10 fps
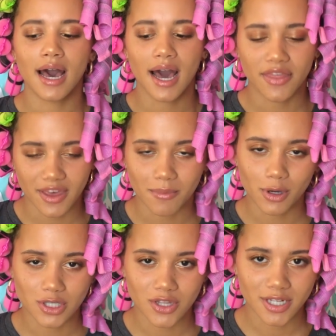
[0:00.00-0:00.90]
I think
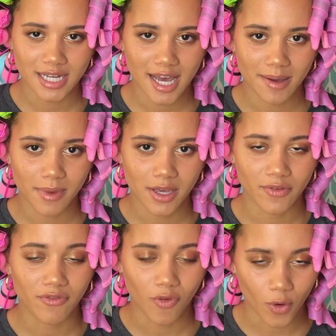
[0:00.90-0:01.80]
most of the time
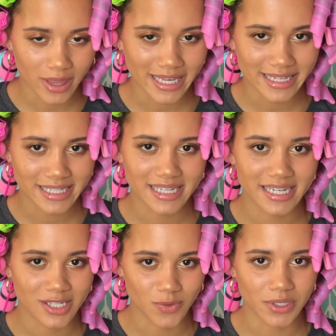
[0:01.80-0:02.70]
for these
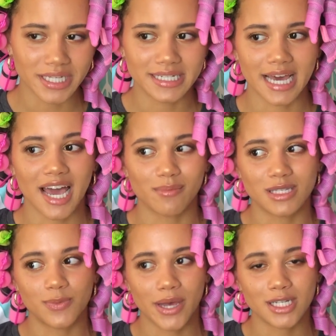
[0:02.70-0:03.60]
is really time
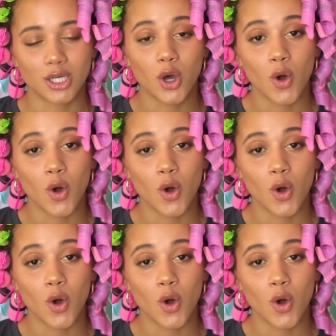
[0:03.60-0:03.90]
spent